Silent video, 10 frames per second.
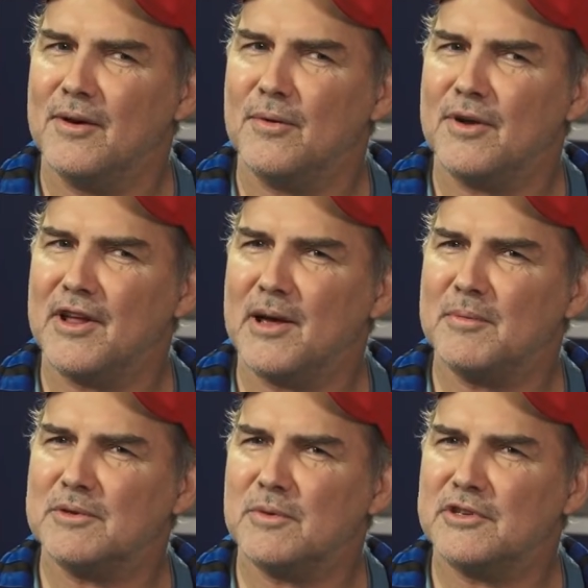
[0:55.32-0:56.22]
what
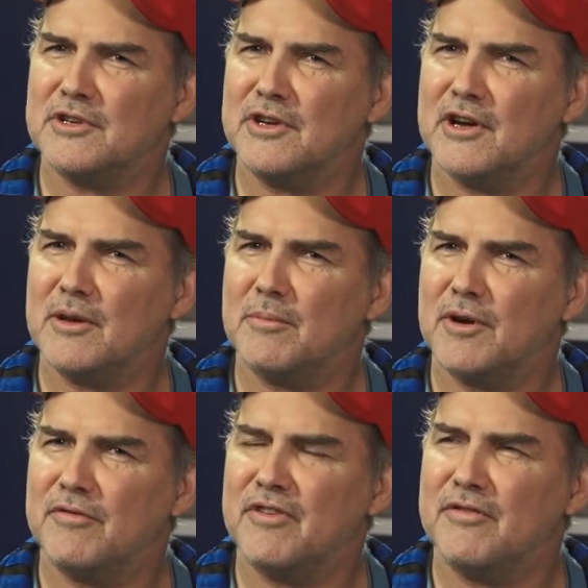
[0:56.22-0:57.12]
happens was he got
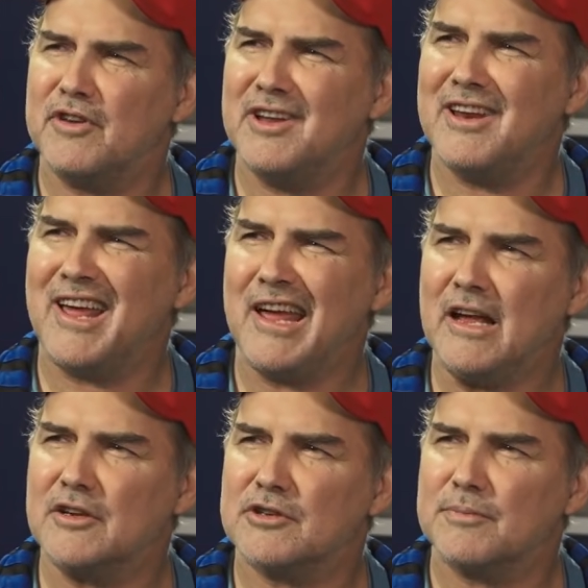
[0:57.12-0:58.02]
about 15
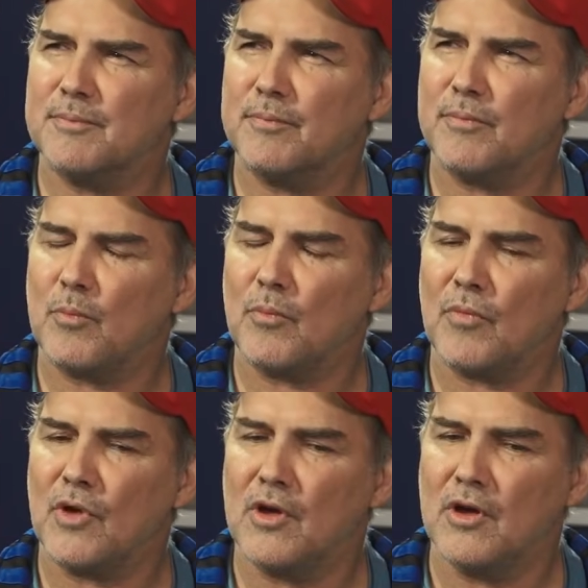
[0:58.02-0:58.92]
eggs,
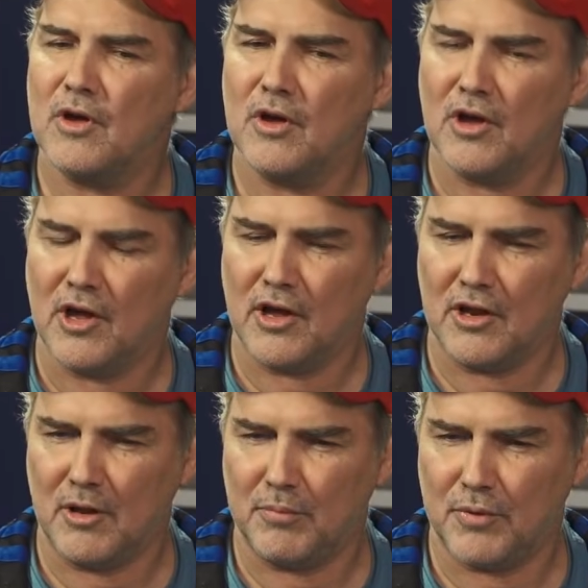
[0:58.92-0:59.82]

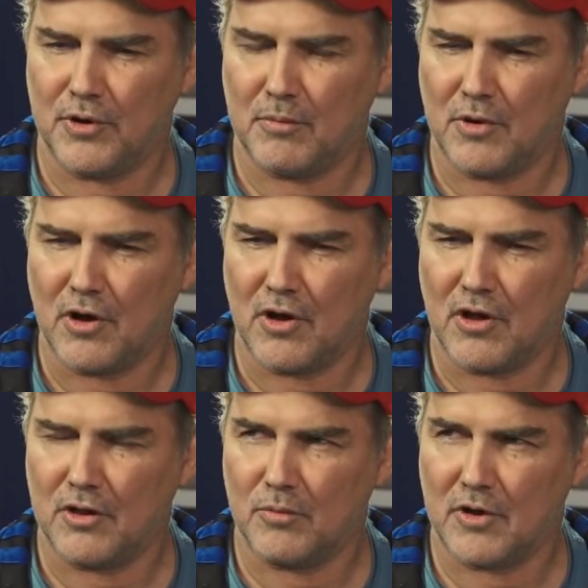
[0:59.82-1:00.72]
and he put them
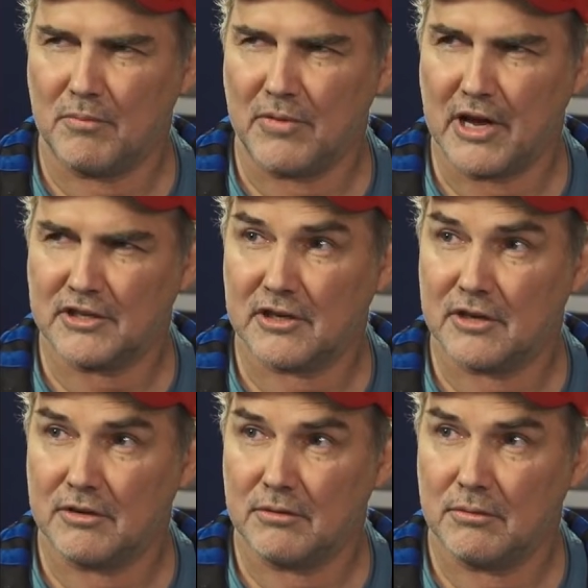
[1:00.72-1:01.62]
all in one
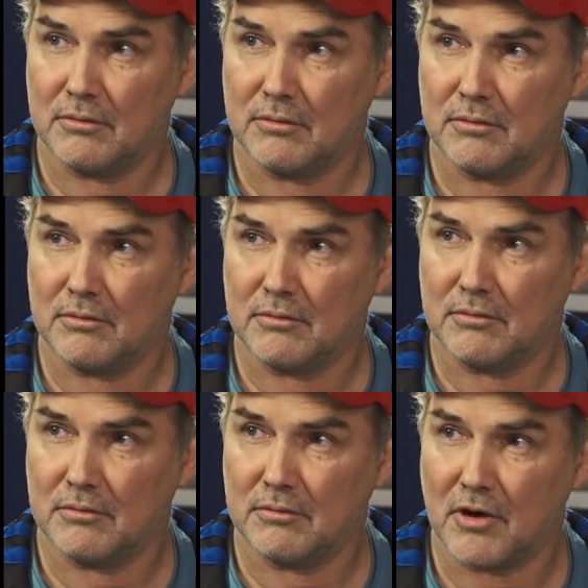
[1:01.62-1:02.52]
basket,
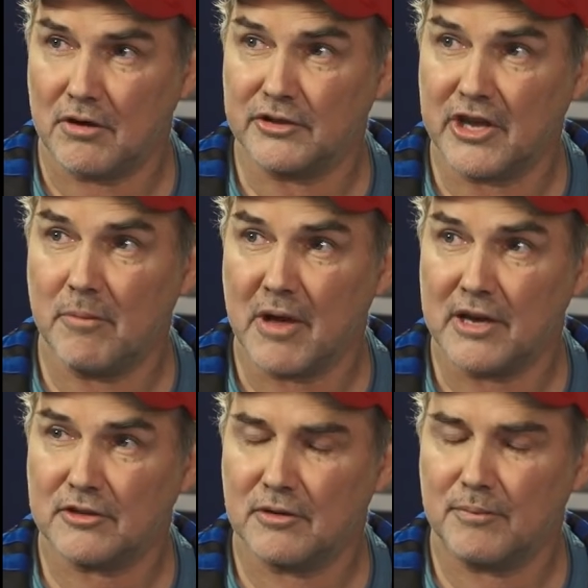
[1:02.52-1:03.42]
all in the same
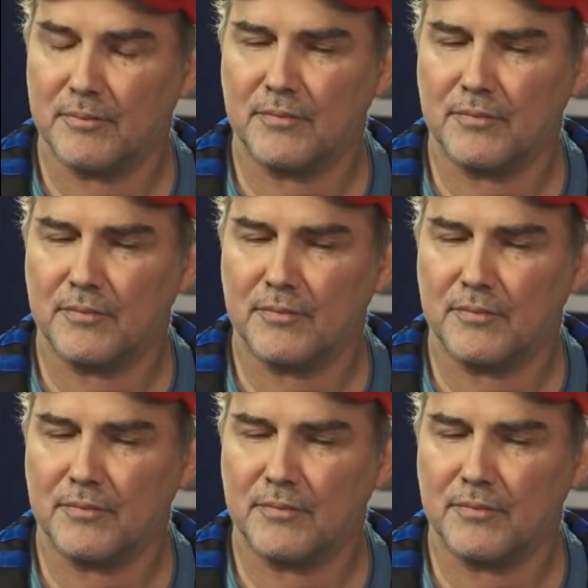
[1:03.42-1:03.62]
basket.